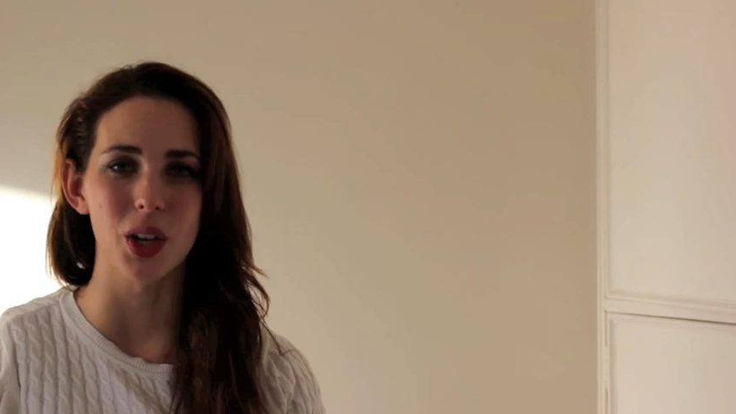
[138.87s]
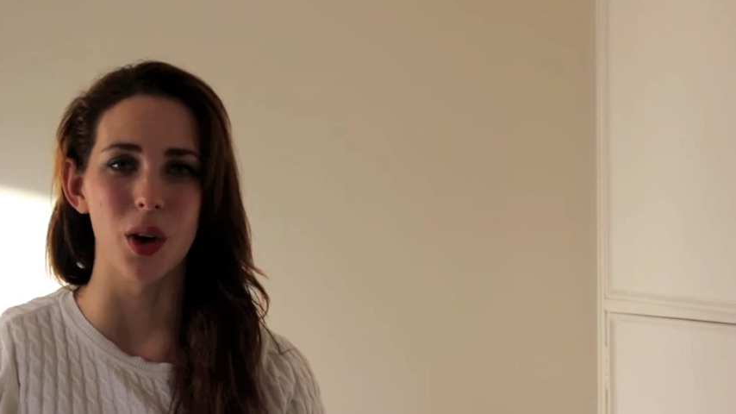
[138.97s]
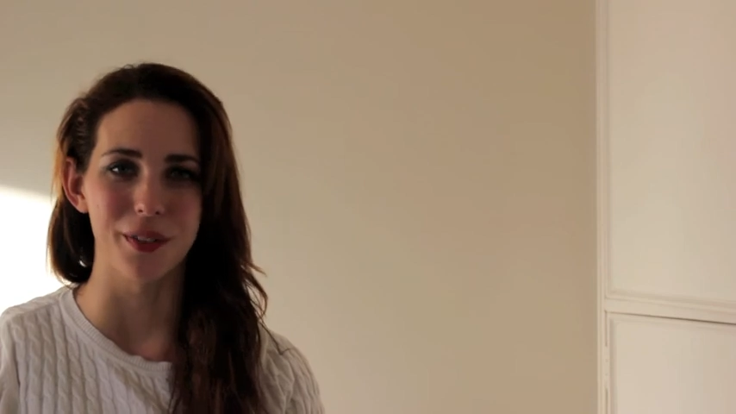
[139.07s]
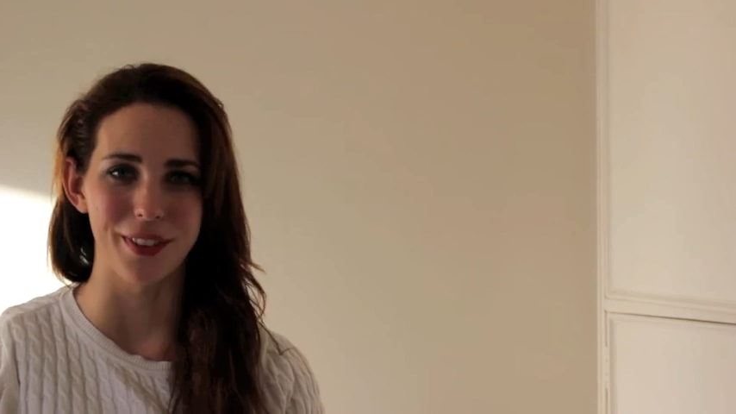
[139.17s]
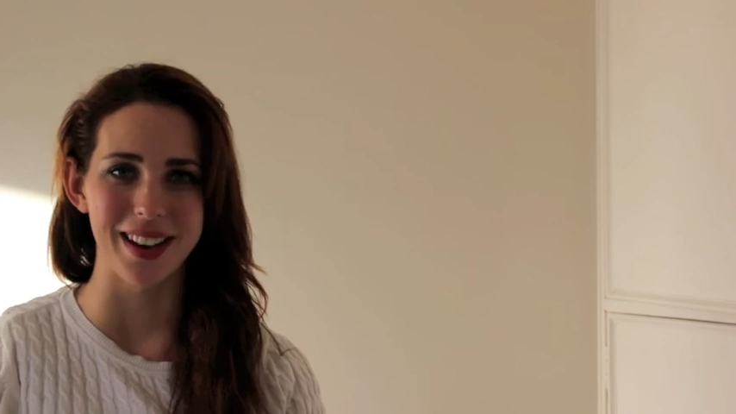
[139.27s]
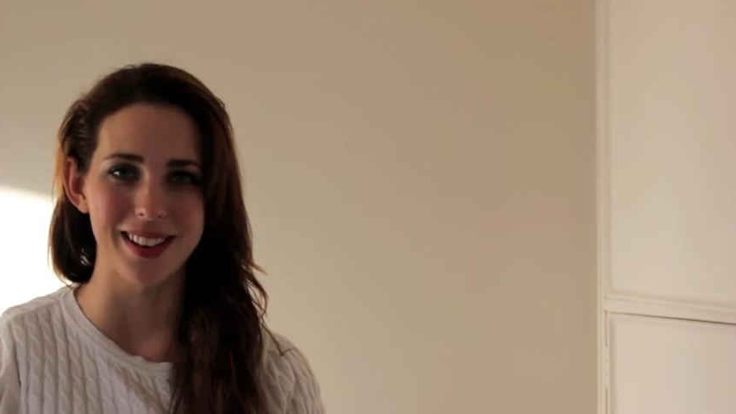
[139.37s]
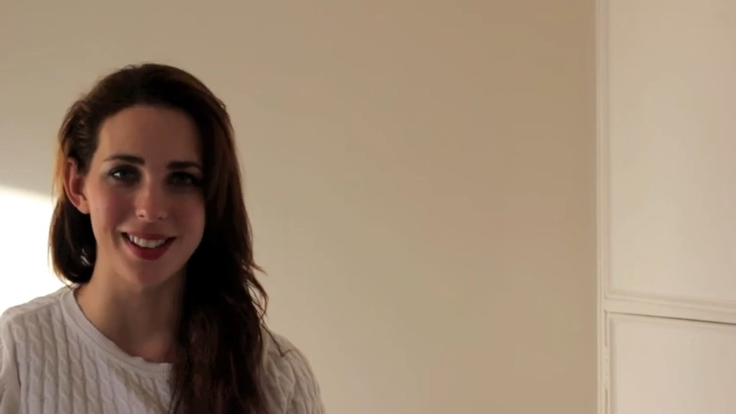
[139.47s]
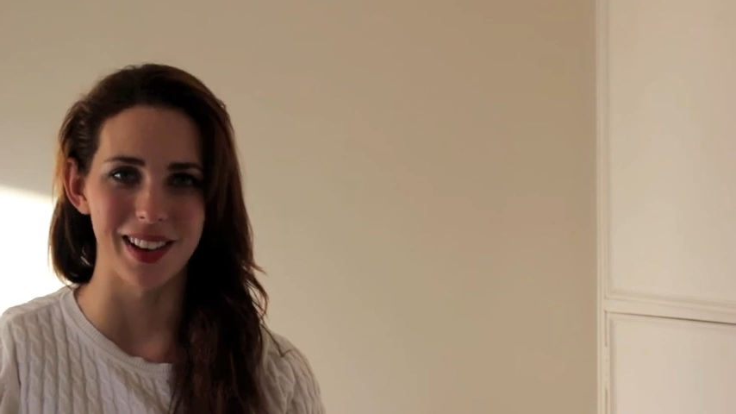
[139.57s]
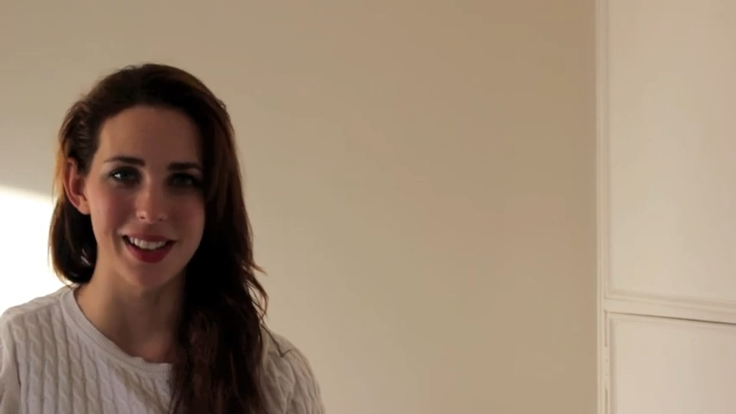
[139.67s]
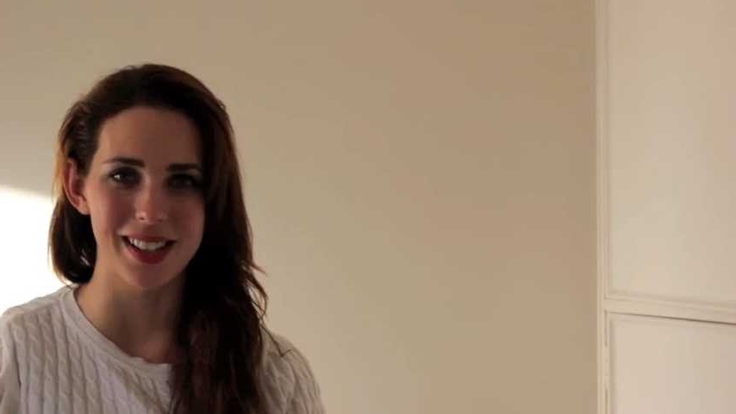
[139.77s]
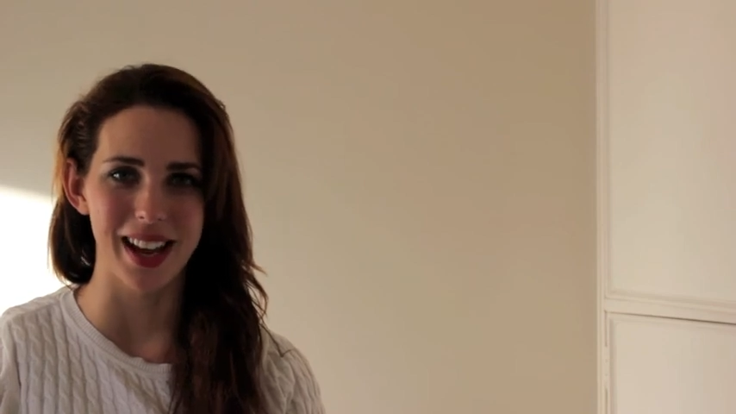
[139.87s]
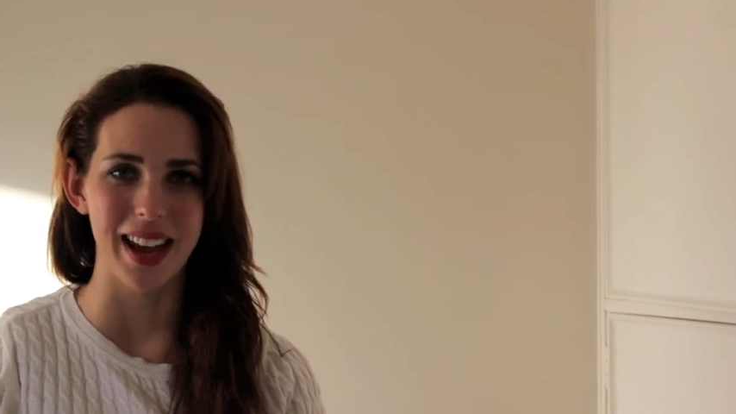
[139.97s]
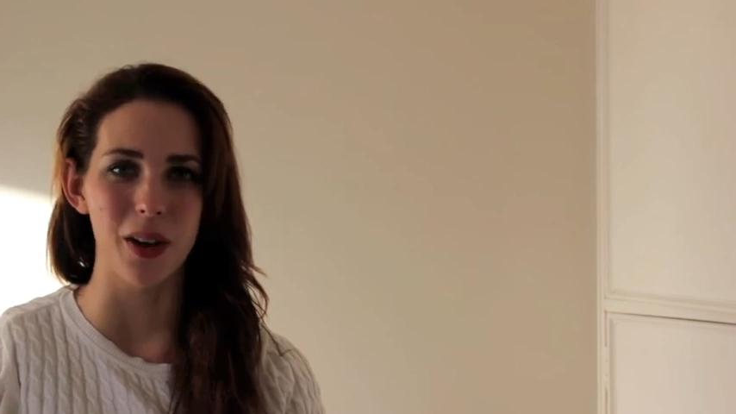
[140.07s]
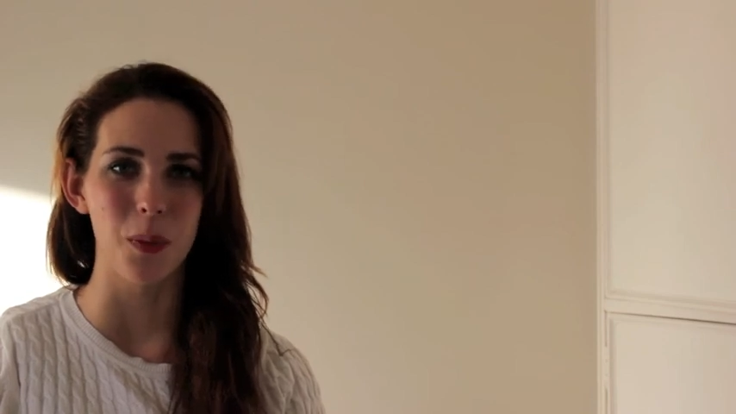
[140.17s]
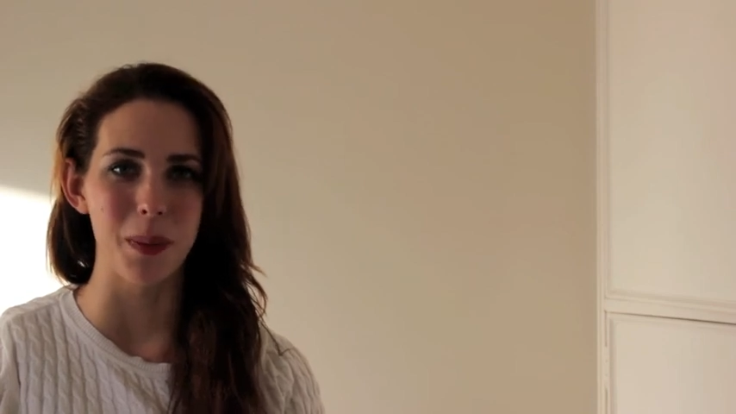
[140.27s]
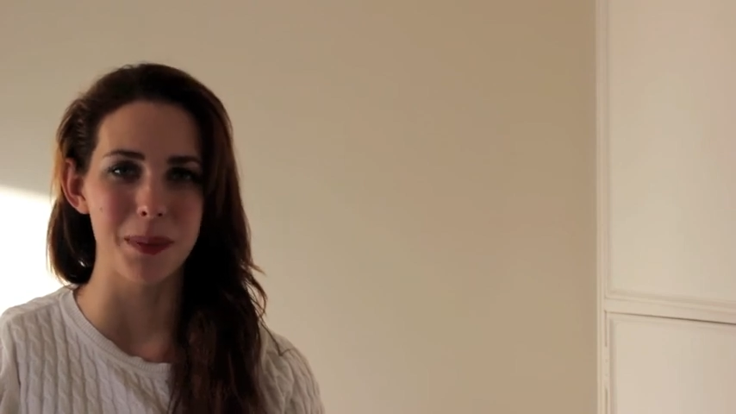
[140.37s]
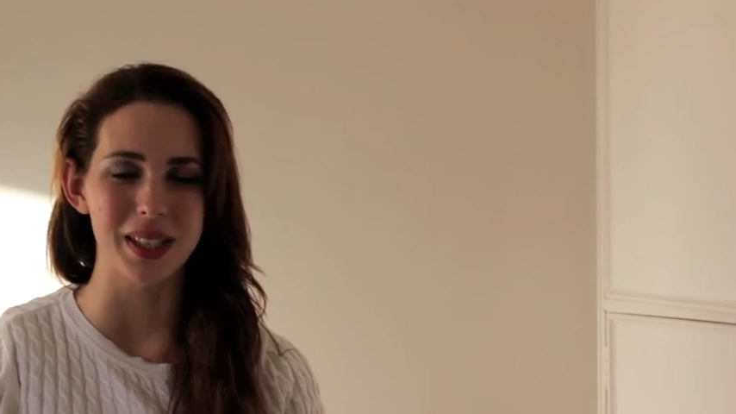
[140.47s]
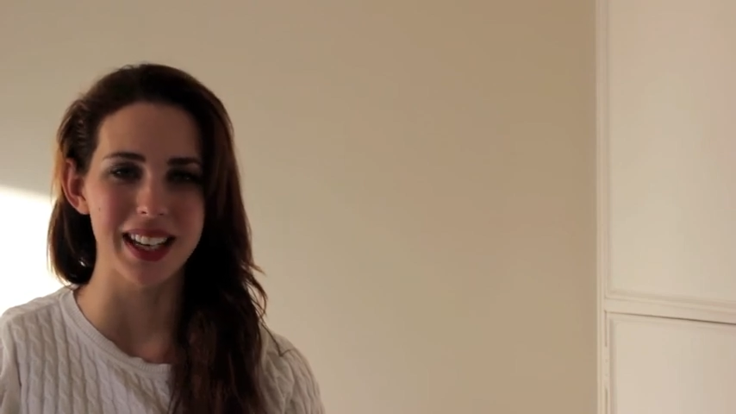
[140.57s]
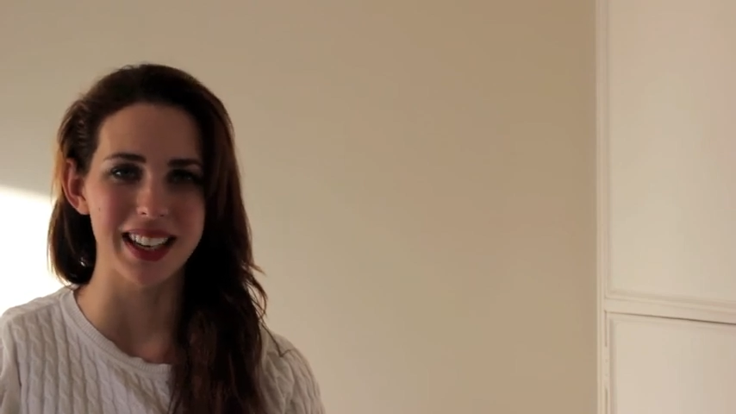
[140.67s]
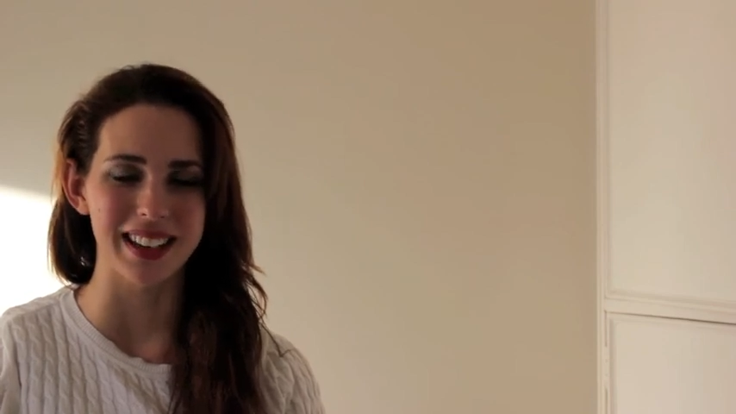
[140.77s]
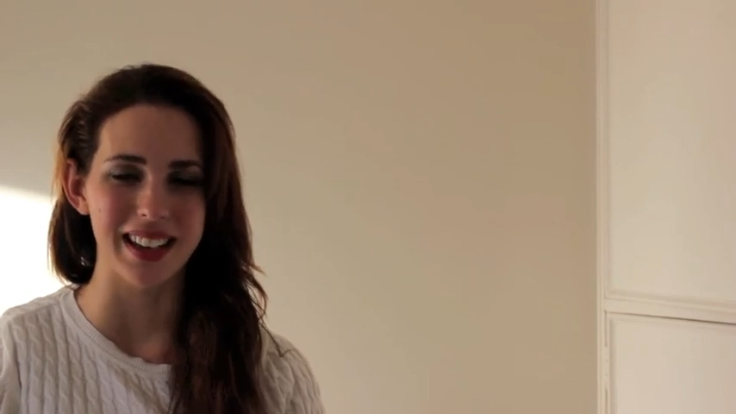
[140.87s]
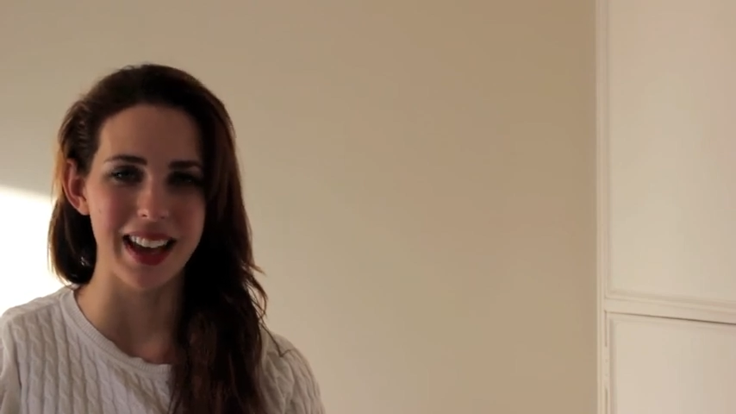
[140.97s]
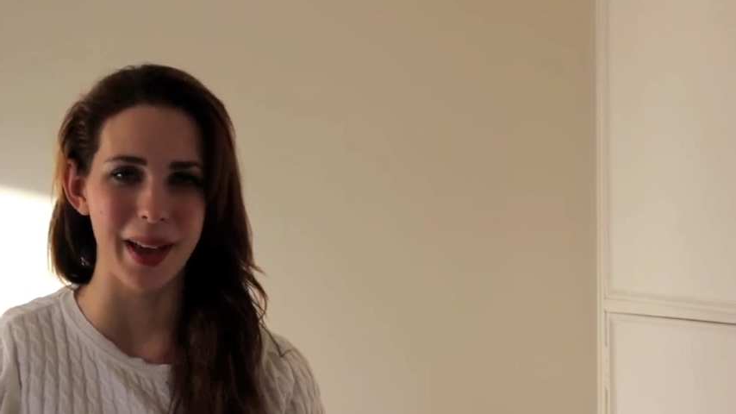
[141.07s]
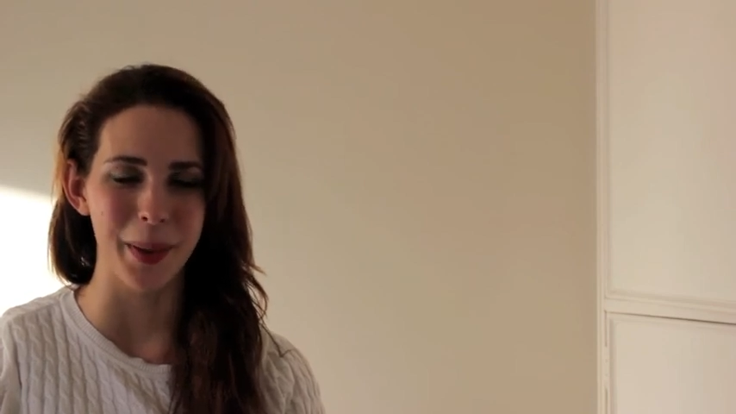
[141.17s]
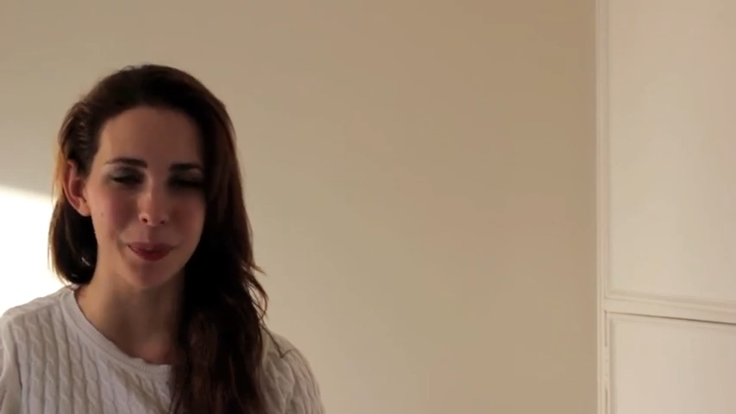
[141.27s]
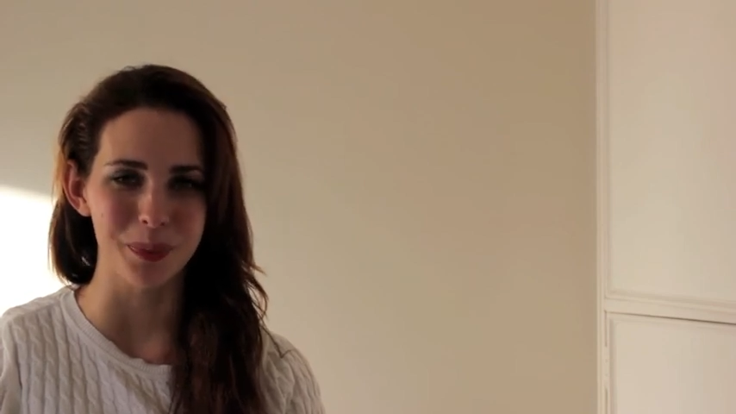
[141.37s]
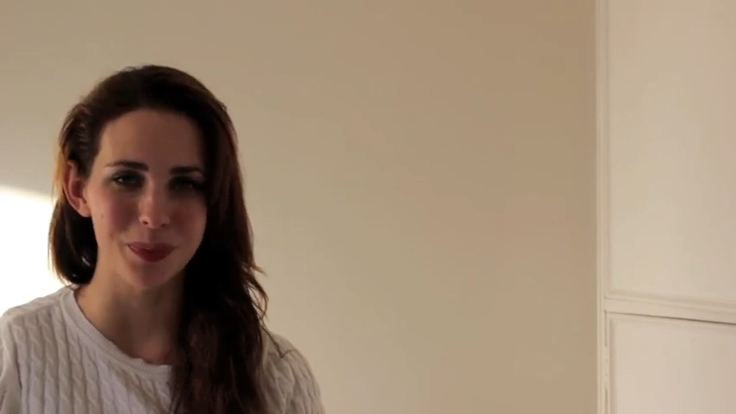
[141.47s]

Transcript: on Valentine's Day in one particular year?